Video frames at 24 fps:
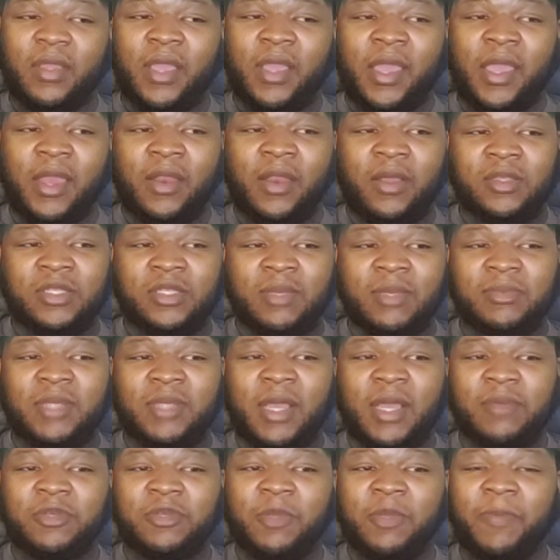And uh,
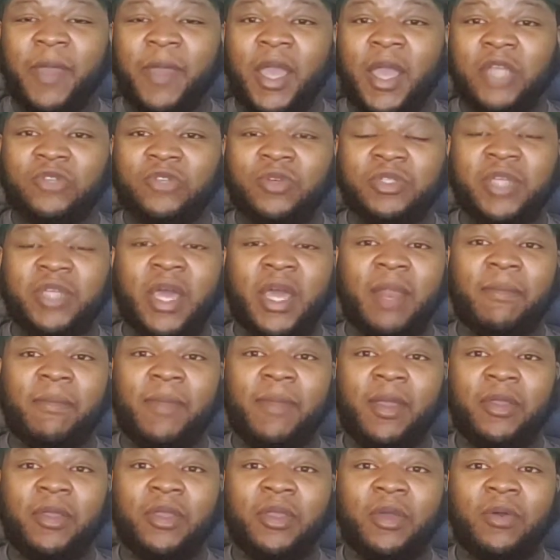sometimes your pass rush got to
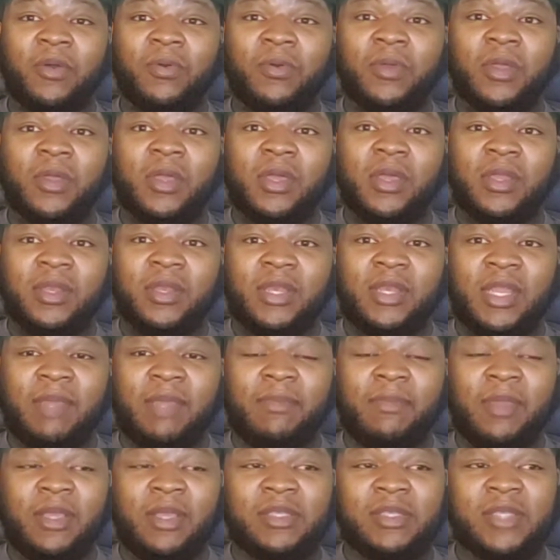bail your
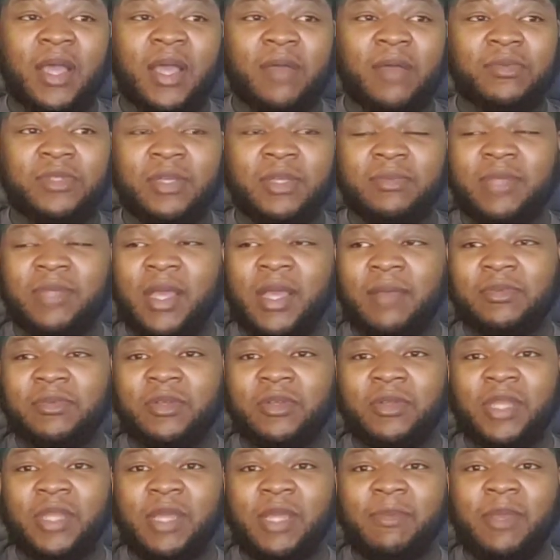D Bs out, and sometimes
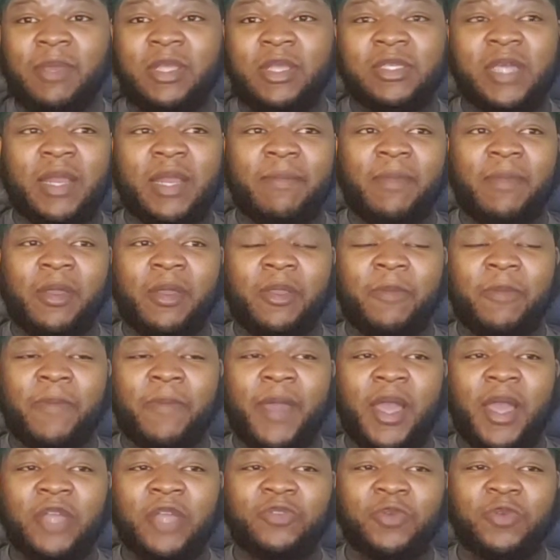your D Bs got to bail your
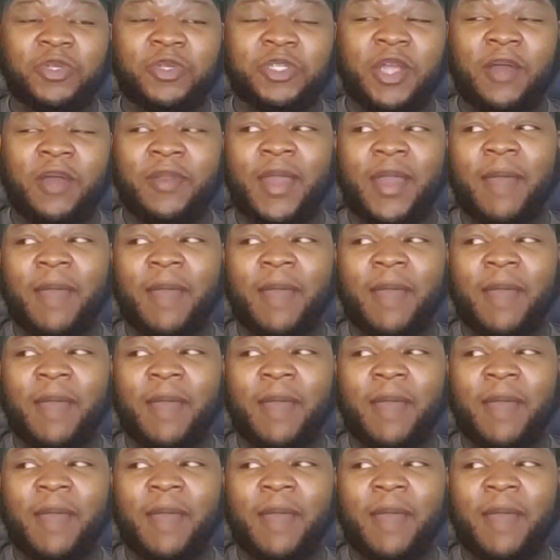pass rush out.